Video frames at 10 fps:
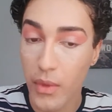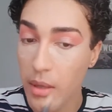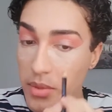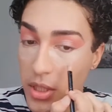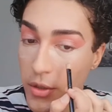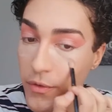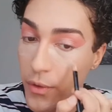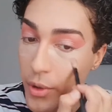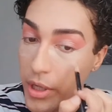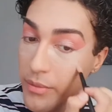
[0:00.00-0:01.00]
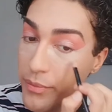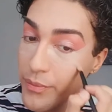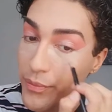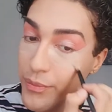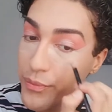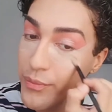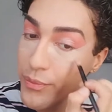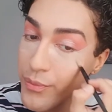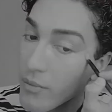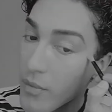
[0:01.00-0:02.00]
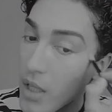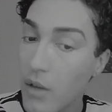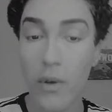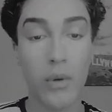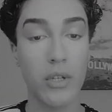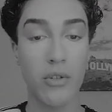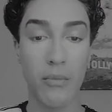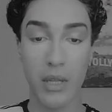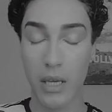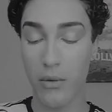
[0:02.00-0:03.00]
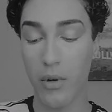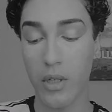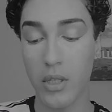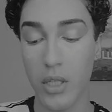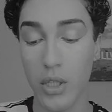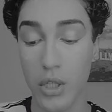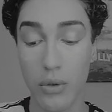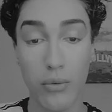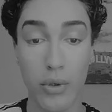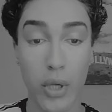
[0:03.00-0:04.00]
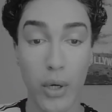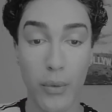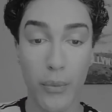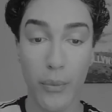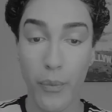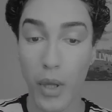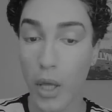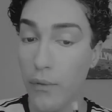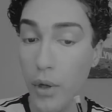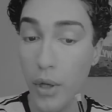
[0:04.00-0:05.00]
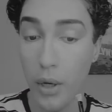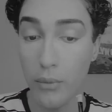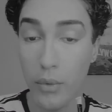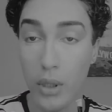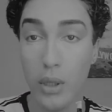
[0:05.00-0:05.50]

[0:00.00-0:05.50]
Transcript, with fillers: I'm so for it. Like, if you want to treat me like royalty, do so. If you don't,